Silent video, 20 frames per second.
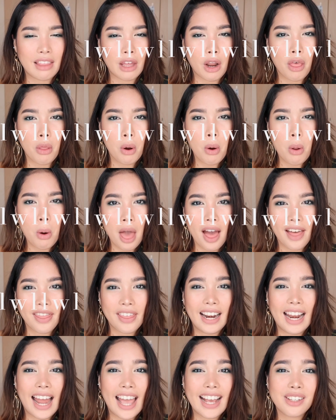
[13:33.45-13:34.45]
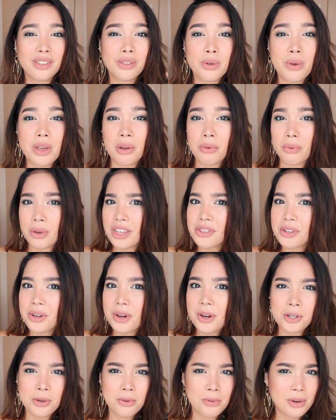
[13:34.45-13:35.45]
that likes doing
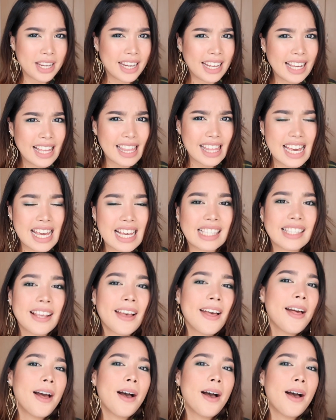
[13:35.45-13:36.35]
research or reading things,